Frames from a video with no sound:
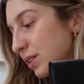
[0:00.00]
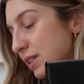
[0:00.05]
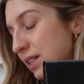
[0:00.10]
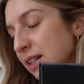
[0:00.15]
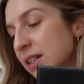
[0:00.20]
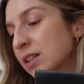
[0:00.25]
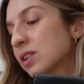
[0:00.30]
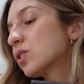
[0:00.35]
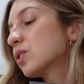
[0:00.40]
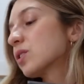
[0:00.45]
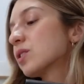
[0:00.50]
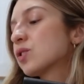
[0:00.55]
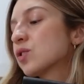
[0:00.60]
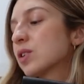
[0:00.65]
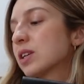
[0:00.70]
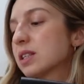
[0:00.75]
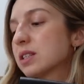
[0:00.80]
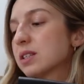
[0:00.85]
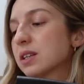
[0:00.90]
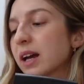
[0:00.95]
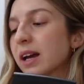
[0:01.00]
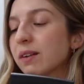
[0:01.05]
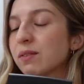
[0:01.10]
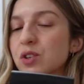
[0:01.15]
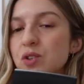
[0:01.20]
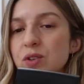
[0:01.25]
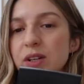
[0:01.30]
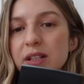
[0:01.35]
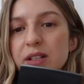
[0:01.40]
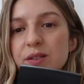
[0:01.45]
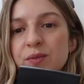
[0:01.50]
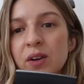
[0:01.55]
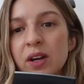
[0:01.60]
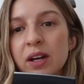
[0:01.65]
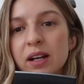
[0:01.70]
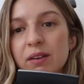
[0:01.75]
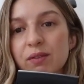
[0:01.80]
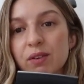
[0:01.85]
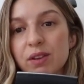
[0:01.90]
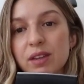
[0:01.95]
I haven't
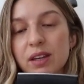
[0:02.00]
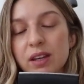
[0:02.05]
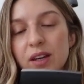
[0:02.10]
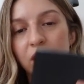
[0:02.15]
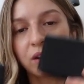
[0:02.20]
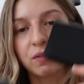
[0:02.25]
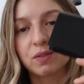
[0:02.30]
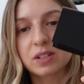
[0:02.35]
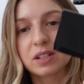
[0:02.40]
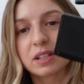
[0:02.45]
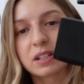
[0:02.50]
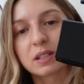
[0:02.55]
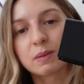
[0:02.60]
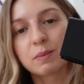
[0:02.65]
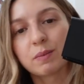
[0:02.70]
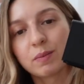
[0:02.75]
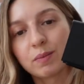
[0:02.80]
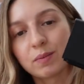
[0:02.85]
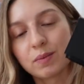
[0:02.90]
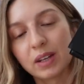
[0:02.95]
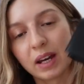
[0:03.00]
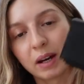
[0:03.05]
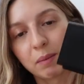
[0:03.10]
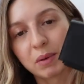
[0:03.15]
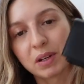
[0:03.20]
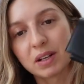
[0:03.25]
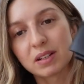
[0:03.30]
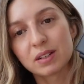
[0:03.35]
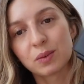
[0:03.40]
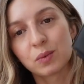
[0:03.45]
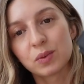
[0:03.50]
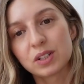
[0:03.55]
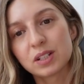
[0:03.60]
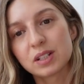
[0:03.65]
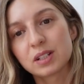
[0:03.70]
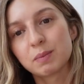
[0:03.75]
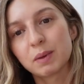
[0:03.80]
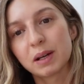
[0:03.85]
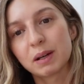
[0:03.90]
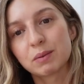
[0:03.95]
transferred everything over to this yet because I
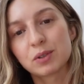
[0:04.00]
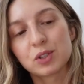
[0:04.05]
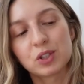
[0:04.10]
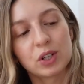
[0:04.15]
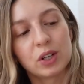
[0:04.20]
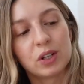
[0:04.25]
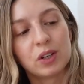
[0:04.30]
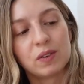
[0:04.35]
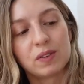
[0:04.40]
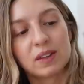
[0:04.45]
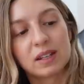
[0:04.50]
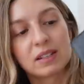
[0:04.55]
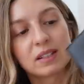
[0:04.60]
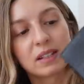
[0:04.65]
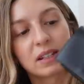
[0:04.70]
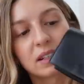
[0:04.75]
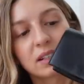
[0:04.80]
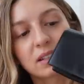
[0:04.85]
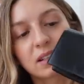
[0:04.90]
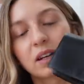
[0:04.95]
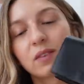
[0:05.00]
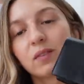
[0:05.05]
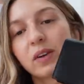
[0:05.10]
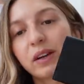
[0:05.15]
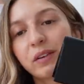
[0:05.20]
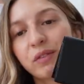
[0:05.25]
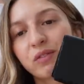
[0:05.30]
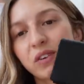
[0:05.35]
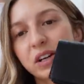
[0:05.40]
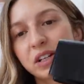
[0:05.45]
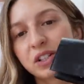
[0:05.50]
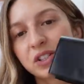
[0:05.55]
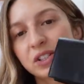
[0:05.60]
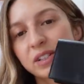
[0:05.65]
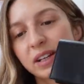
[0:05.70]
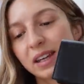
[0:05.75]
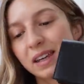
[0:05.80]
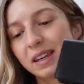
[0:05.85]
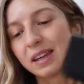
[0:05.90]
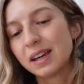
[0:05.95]
wanted to be able to show you this in its kind of like fresh
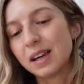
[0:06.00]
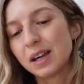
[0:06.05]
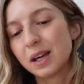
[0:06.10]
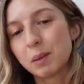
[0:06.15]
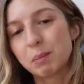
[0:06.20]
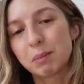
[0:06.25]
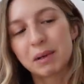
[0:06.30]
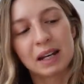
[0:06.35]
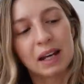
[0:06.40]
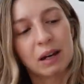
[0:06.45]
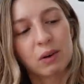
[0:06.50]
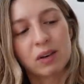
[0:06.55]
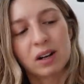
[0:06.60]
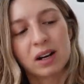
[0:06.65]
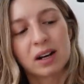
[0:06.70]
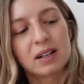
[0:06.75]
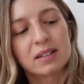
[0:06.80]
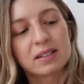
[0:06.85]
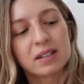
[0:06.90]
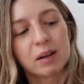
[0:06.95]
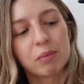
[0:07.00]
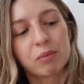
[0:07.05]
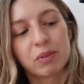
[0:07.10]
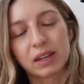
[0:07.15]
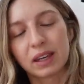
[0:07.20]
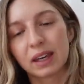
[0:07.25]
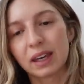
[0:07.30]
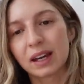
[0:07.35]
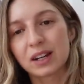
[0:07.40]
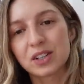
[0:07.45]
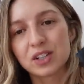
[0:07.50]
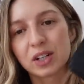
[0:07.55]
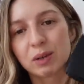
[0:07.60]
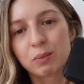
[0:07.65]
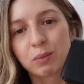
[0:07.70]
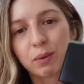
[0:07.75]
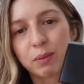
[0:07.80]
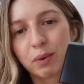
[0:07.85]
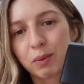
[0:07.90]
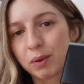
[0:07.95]
state, but now in hindsight I'm thinking actually
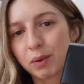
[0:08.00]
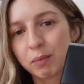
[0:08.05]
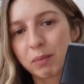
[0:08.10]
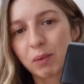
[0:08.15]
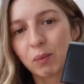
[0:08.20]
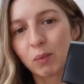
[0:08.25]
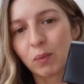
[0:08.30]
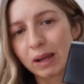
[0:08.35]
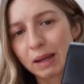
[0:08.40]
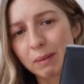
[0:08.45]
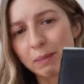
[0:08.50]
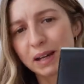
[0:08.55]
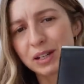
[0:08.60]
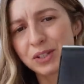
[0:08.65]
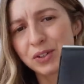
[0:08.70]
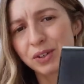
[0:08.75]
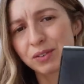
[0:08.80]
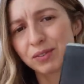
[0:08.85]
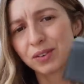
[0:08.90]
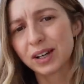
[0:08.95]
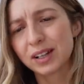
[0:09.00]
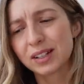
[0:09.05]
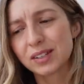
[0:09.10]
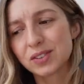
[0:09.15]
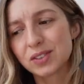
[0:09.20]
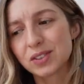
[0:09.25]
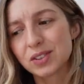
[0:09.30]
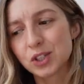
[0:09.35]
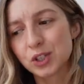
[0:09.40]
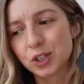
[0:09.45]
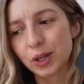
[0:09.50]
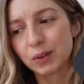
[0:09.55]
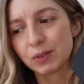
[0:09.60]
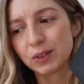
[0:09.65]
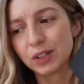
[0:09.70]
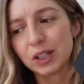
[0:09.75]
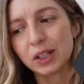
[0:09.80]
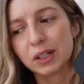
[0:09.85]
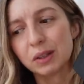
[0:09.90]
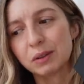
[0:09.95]
it probably would have been way better if I'd
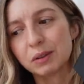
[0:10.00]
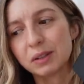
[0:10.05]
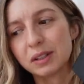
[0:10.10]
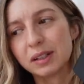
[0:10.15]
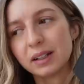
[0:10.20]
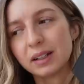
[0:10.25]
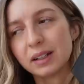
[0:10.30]
shown you